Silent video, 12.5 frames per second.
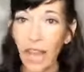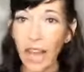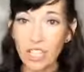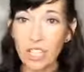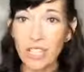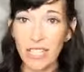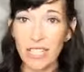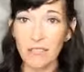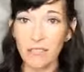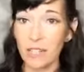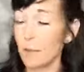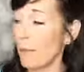I should say the
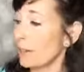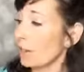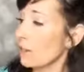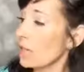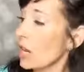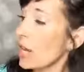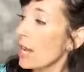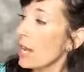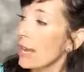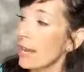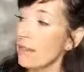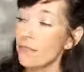fundamentals.
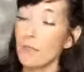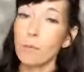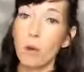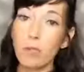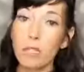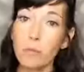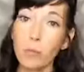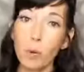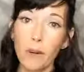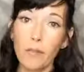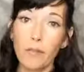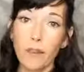If the most
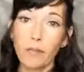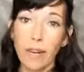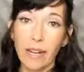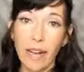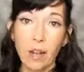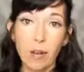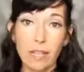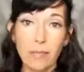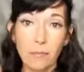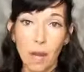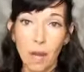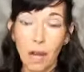important thing right now
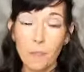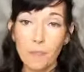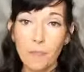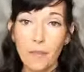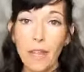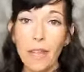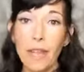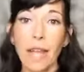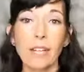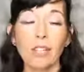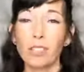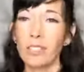is mom,
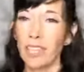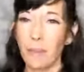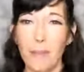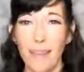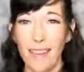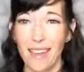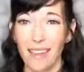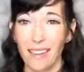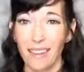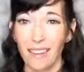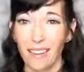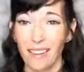and you're like, man,
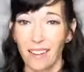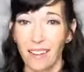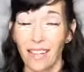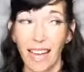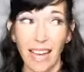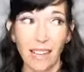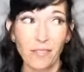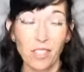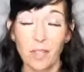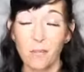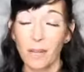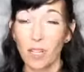like I have
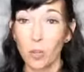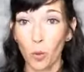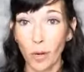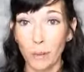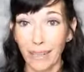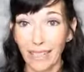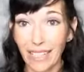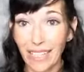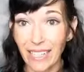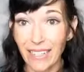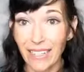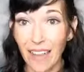just been ignoring my
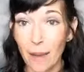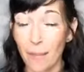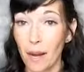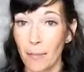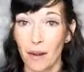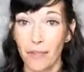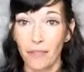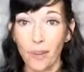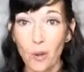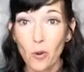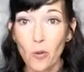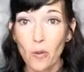kids. I've been on my
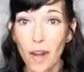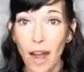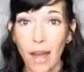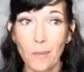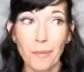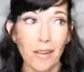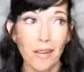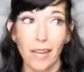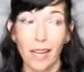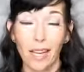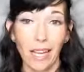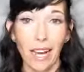phone. And
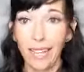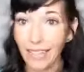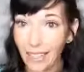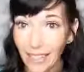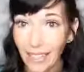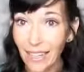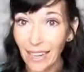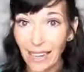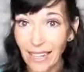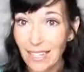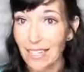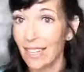I get it,
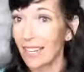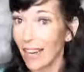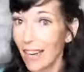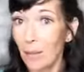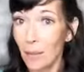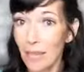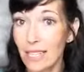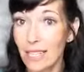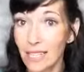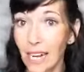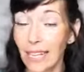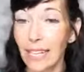guys. Like I'm
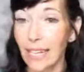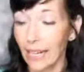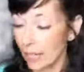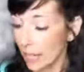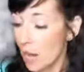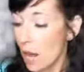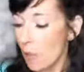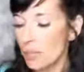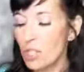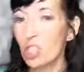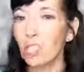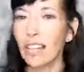hustling, I get it.
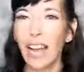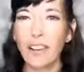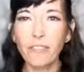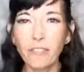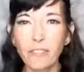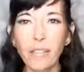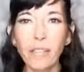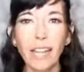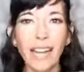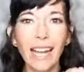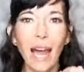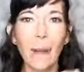But you're like, I feel
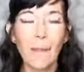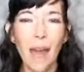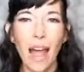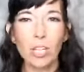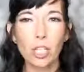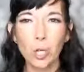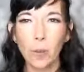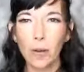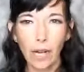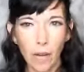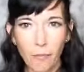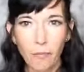like I'm not
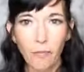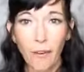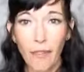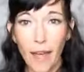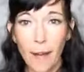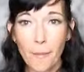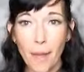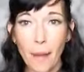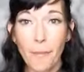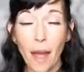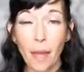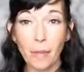showing up for them.
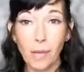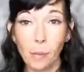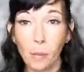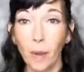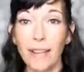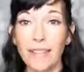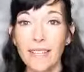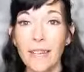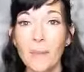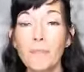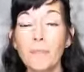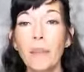I'm not being
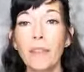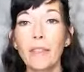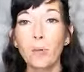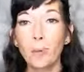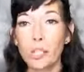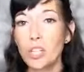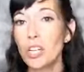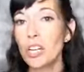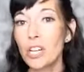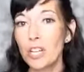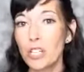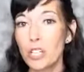present. Then what you're
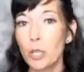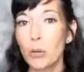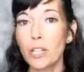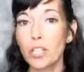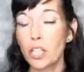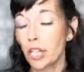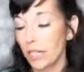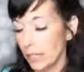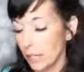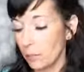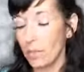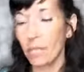gonna do is you're gonna
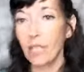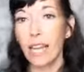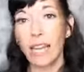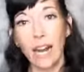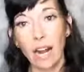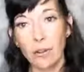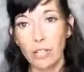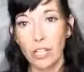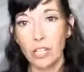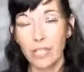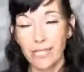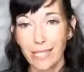communicate out to
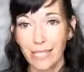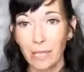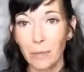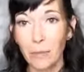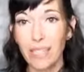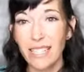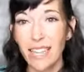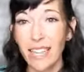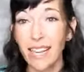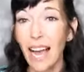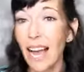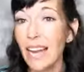your team and
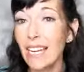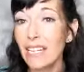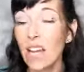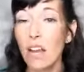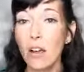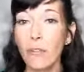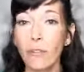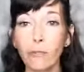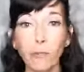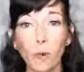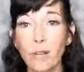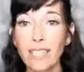say, guys, from
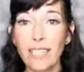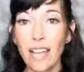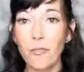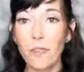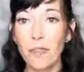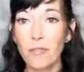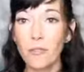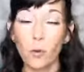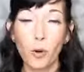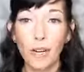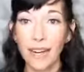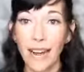4 to 7,
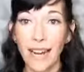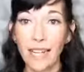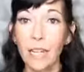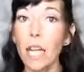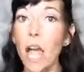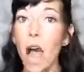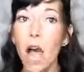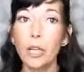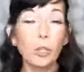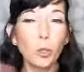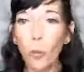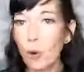4 to 9,
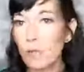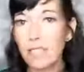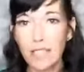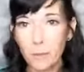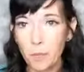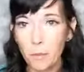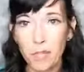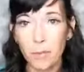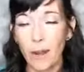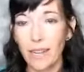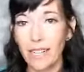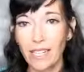you won't see me
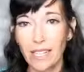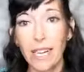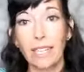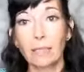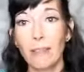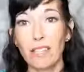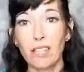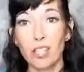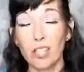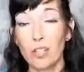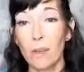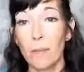responding to text
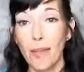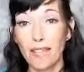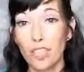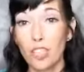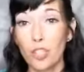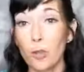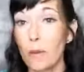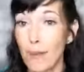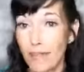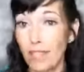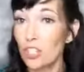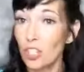messages or
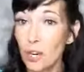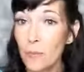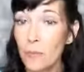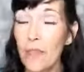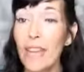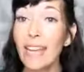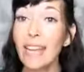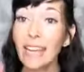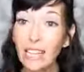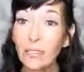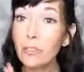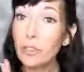Messenger.
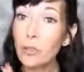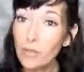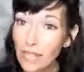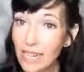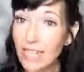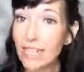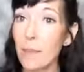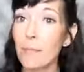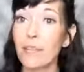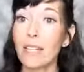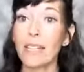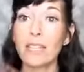If you need
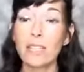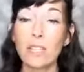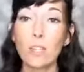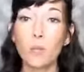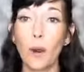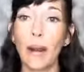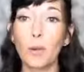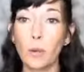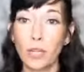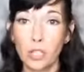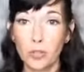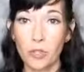something, this is what I
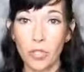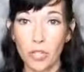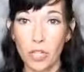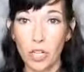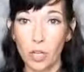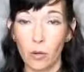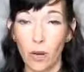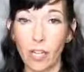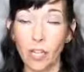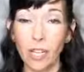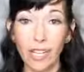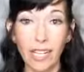want you to do. And
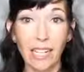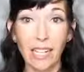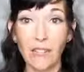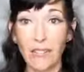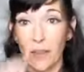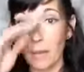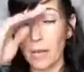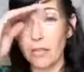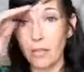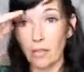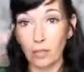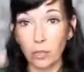you're gonna give them a
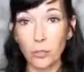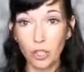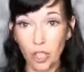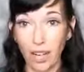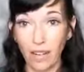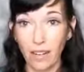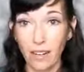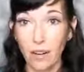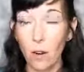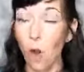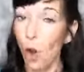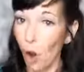solution.
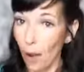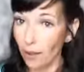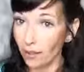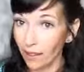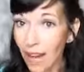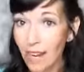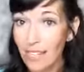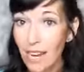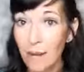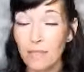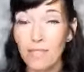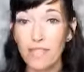A lot of
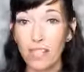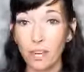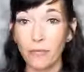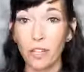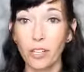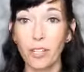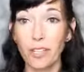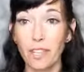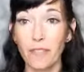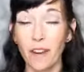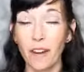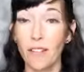times they start figuring
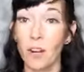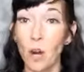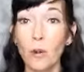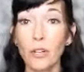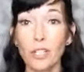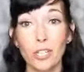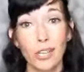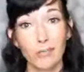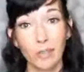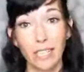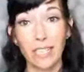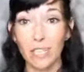stuff out on their own because you're not
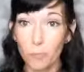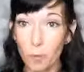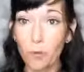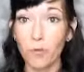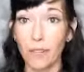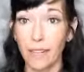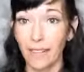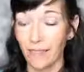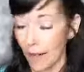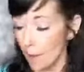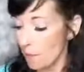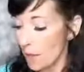freaking spoon feeding
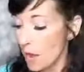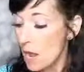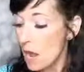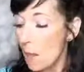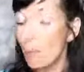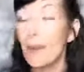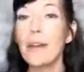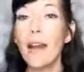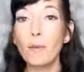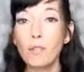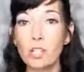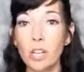them. But
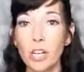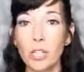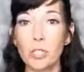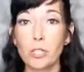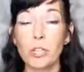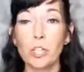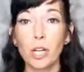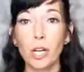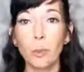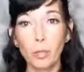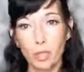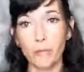now what you're gonna do is you're
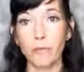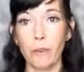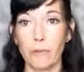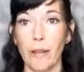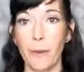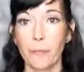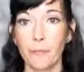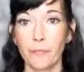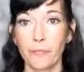gonna put your phone down.